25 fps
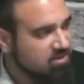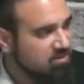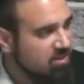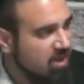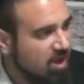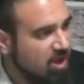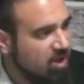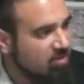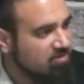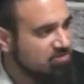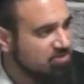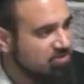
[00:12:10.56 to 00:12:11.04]

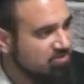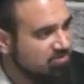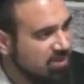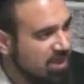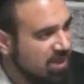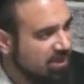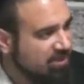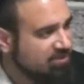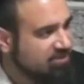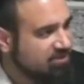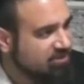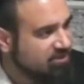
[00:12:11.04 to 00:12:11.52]
some help,
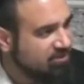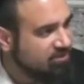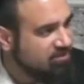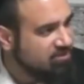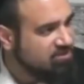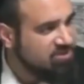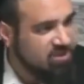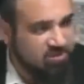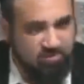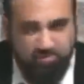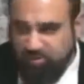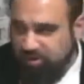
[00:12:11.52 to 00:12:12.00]
some
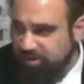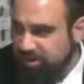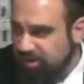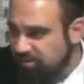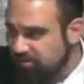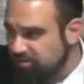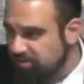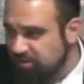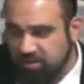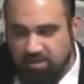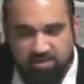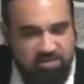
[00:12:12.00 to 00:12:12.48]
doctors. They
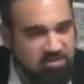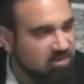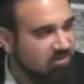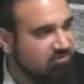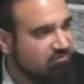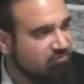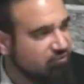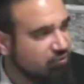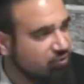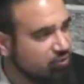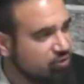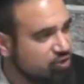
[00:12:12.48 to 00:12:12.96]
bring him a,
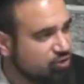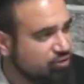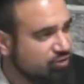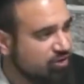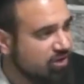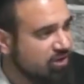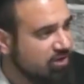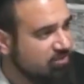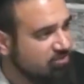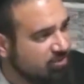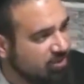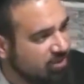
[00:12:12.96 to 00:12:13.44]
a fruit
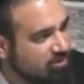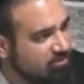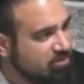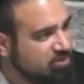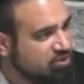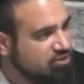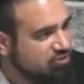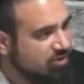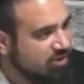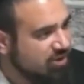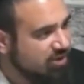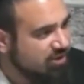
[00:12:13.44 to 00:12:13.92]
tree. Bring
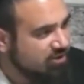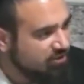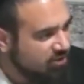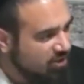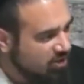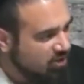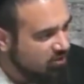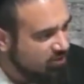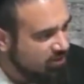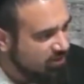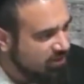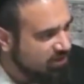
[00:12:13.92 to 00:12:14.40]
him a
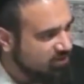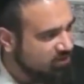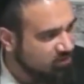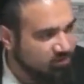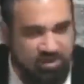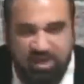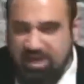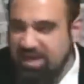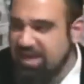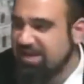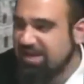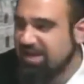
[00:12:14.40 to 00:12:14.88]
drink. No, what do
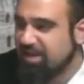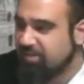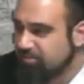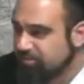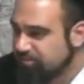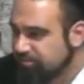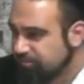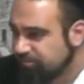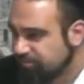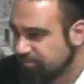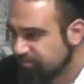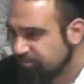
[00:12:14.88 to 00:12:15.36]
they do? They eat
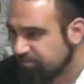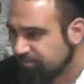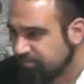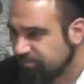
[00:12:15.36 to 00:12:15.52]
him.